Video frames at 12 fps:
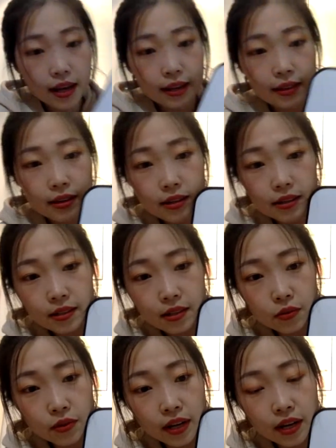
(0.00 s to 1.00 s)
this.
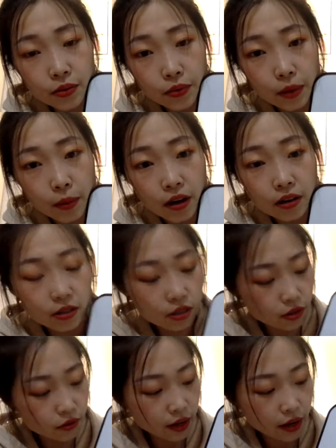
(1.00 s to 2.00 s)
This one has 3 parts.
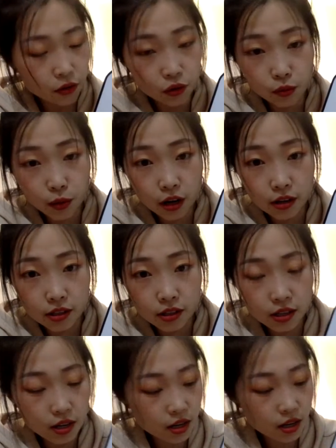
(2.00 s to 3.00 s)
This one has 2
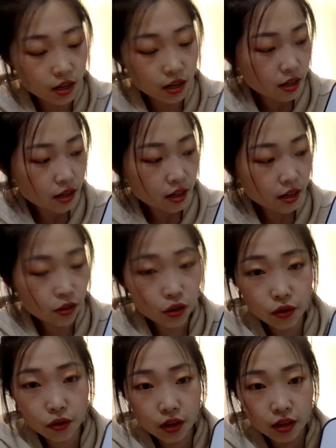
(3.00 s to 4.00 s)
parts.
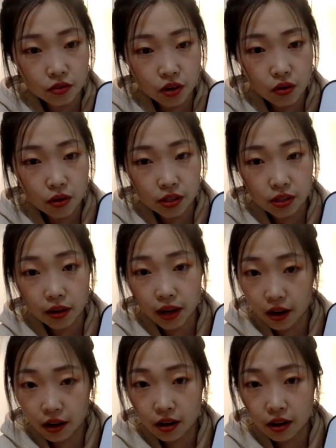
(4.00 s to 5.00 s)
So you can know it's a
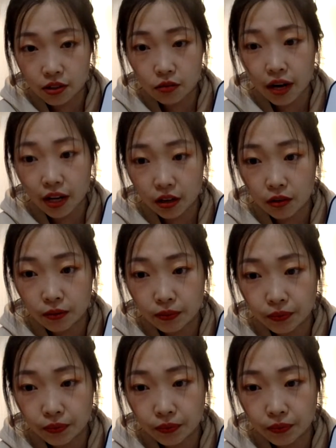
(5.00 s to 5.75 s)
radical.